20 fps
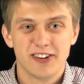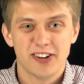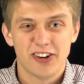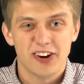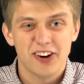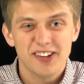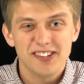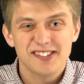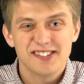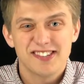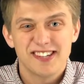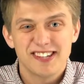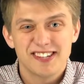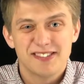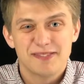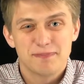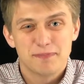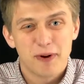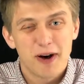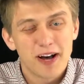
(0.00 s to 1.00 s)
caused
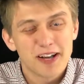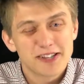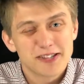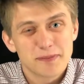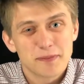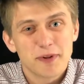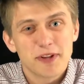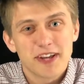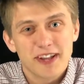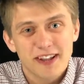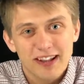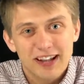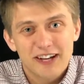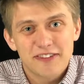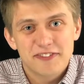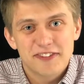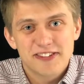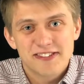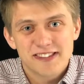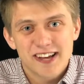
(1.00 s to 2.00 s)
us possibly a lot
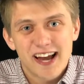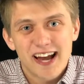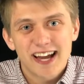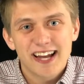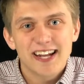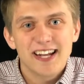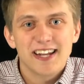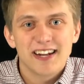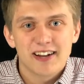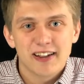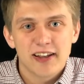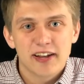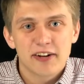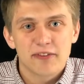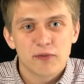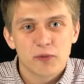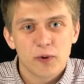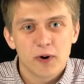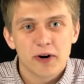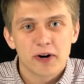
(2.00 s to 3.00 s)
of anxiety and a lot
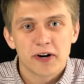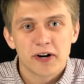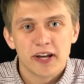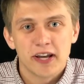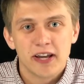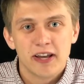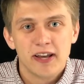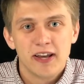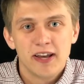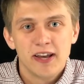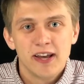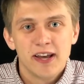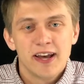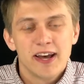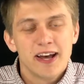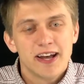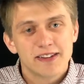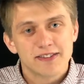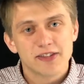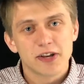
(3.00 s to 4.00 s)
of worry.
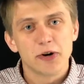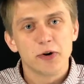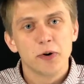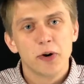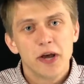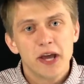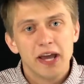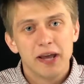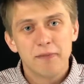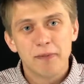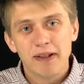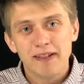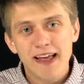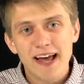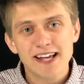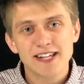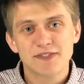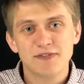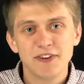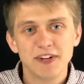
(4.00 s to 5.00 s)
And so in my
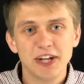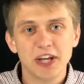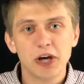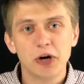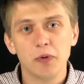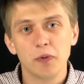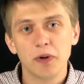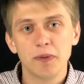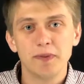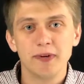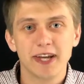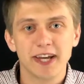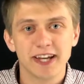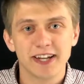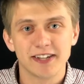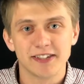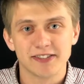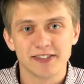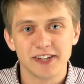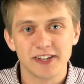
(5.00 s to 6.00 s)
last video, we began
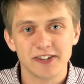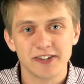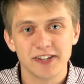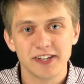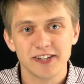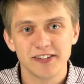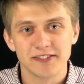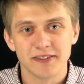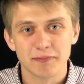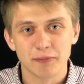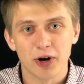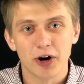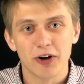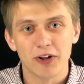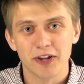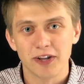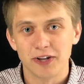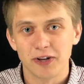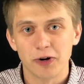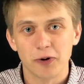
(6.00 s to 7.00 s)
a series I'm
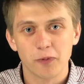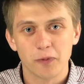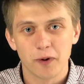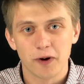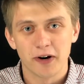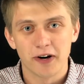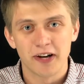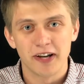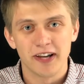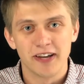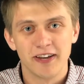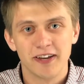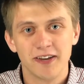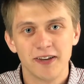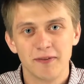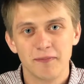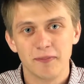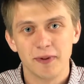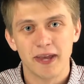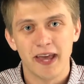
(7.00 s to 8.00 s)
calling Don't Worry,
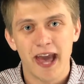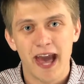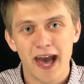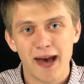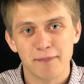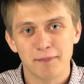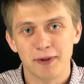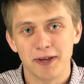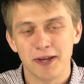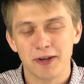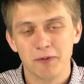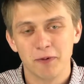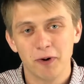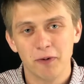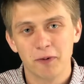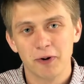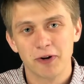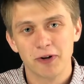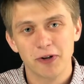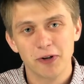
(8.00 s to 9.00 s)
Be Happy. And what
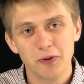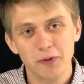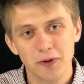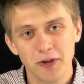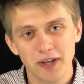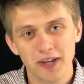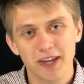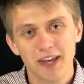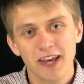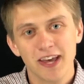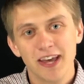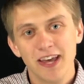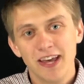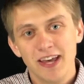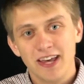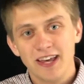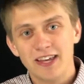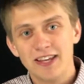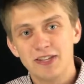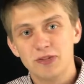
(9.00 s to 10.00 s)
we're doing
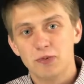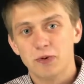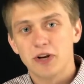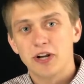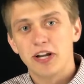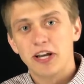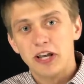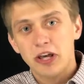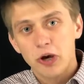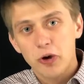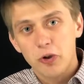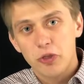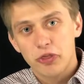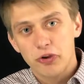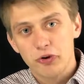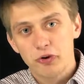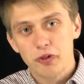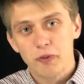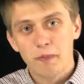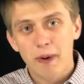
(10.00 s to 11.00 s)
is we're going to go
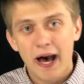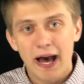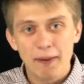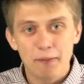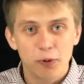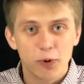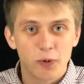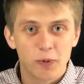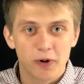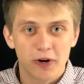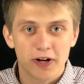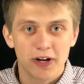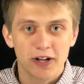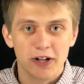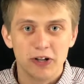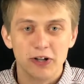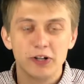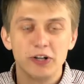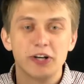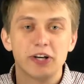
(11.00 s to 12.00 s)
through the Bible and we're going
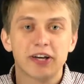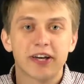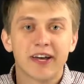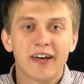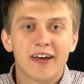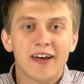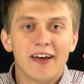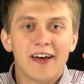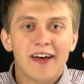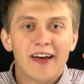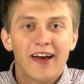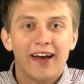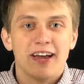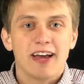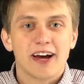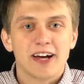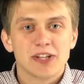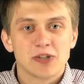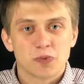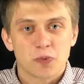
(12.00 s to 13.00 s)
to look at
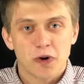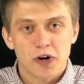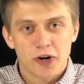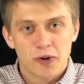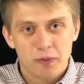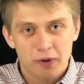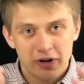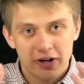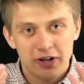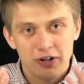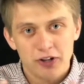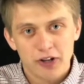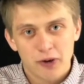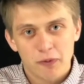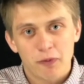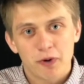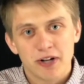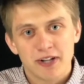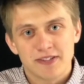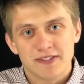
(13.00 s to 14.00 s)
God's word. We're going to look at
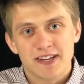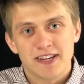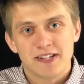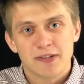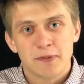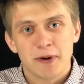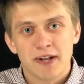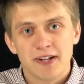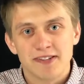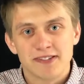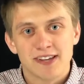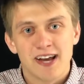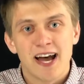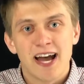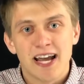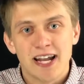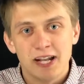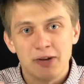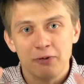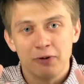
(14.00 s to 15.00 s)
what it says about
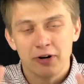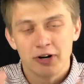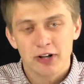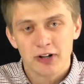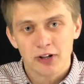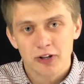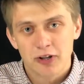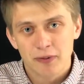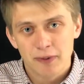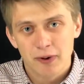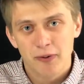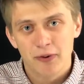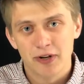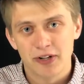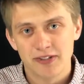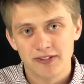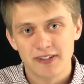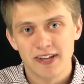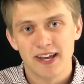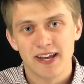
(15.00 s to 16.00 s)
anxiety. We're going to look about what
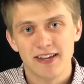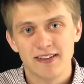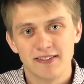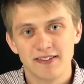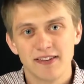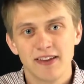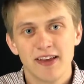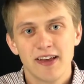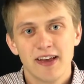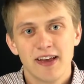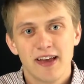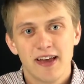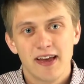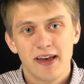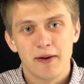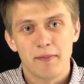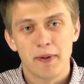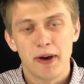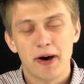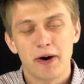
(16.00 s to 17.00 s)
it says
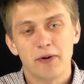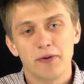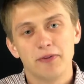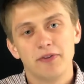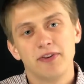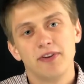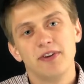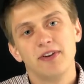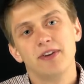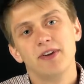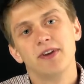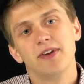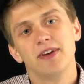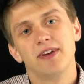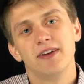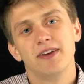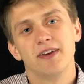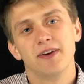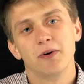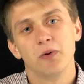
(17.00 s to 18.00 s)
about
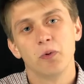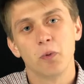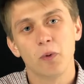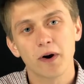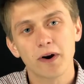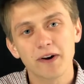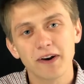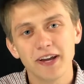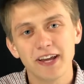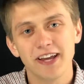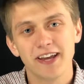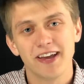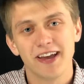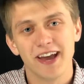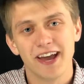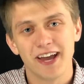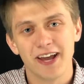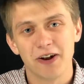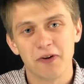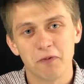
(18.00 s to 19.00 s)
worry.
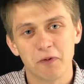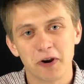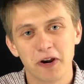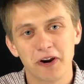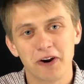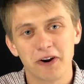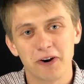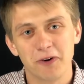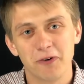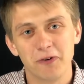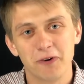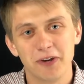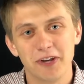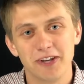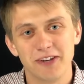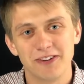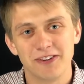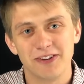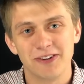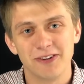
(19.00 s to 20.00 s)
And we are
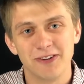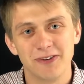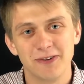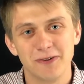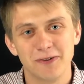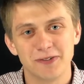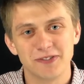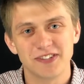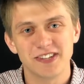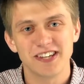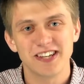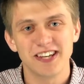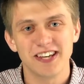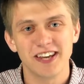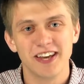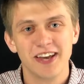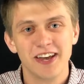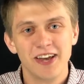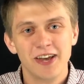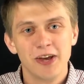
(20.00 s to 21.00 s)
going to
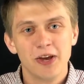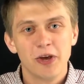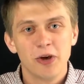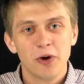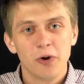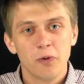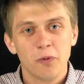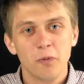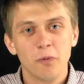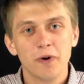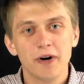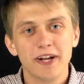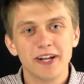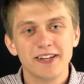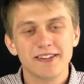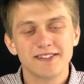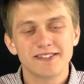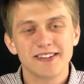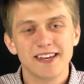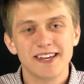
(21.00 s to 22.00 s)
see what
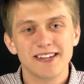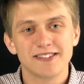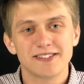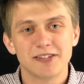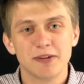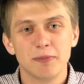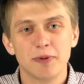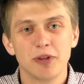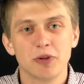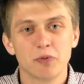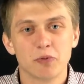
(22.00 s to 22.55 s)
it says to be the